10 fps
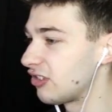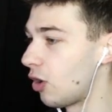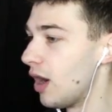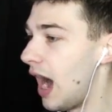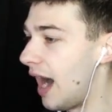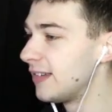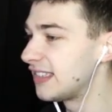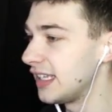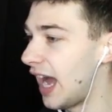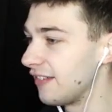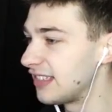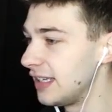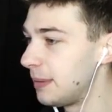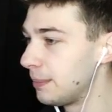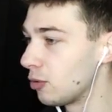So, obviously, I've
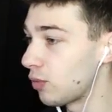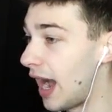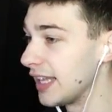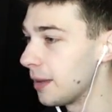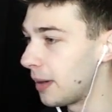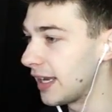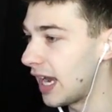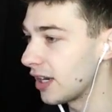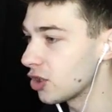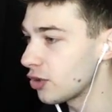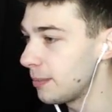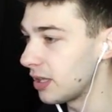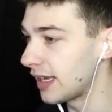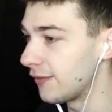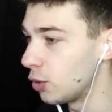seen people ride the bike onto the train, but,
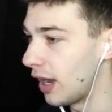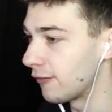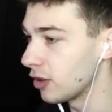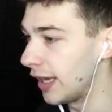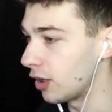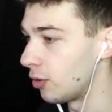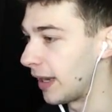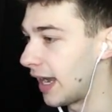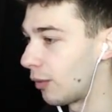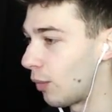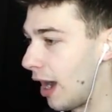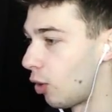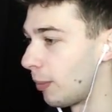like, have you ever, like, oh, my God, wow, oh,